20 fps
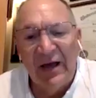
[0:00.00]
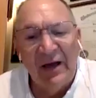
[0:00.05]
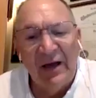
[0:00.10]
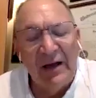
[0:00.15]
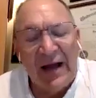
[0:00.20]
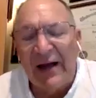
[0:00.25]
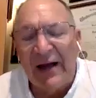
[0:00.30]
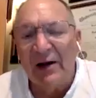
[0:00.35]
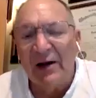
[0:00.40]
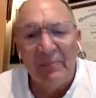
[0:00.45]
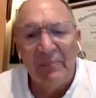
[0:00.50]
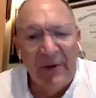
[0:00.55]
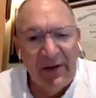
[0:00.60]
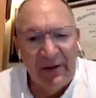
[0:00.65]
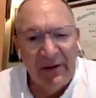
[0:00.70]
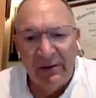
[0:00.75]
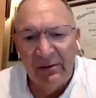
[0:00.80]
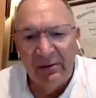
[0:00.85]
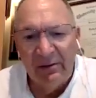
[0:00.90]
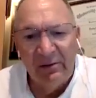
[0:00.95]

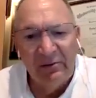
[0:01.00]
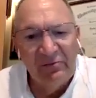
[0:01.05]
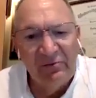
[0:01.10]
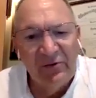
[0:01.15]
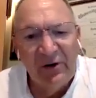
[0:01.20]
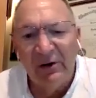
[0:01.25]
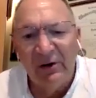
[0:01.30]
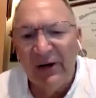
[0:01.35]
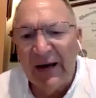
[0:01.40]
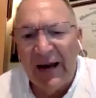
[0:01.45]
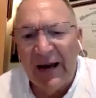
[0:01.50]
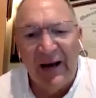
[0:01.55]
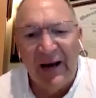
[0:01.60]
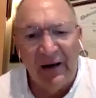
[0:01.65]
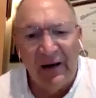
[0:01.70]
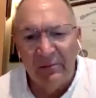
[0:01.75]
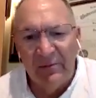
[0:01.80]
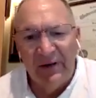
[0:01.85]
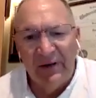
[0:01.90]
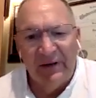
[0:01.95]
animated, very
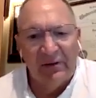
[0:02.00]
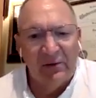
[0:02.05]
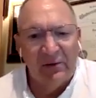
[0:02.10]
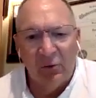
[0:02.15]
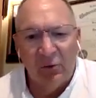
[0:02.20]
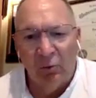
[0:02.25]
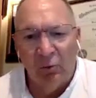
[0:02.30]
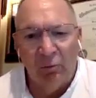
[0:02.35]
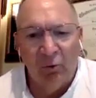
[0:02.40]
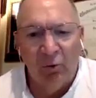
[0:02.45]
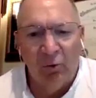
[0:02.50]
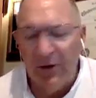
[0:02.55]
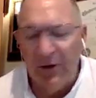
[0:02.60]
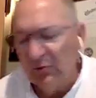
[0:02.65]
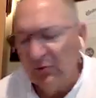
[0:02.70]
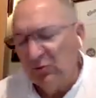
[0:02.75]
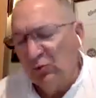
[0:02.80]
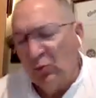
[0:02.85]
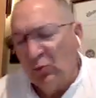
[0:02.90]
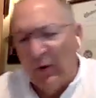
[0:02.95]
animated little boy. He
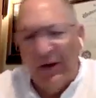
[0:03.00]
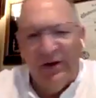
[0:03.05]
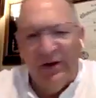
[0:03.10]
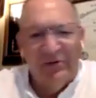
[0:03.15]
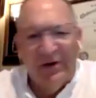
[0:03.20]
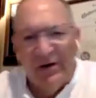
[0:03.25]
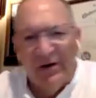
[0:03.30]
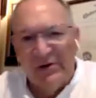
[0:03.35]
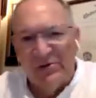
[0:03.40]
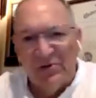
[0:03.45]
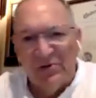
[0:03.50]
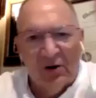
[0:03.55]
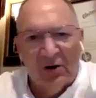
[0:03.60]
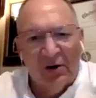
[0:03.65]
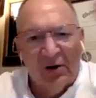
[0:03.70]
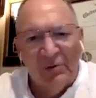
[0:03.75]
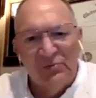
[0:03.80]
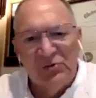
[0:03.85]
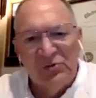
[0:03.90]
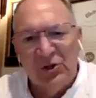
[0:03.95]
was waving his
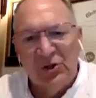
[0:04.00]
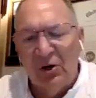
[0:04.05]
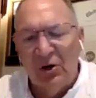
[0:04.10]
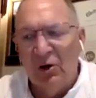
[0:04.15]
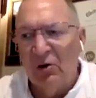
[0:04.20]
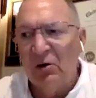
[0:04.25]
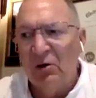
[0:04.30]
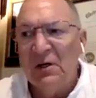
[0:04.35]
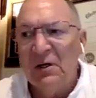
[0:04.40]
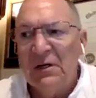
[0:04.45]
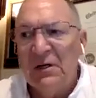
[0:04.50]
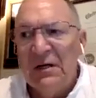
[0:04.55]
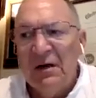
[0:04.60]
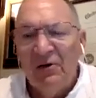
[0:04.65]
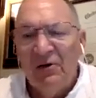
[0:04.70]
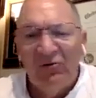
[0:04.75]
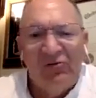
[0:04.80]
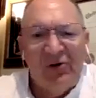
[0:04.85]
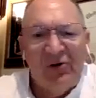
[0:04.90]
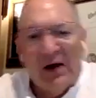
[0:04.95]
arms,
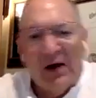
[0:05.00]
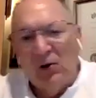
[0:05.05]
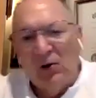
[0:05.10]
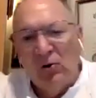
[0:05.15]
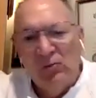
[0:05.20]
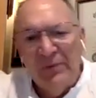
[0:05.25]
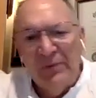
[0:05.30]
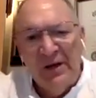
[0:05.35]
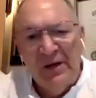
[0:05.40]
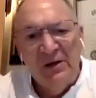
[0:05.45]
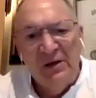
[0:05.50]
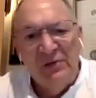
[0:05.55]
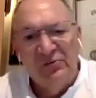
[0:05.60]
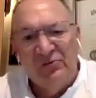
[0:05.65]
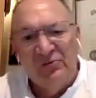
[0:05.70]
follow me,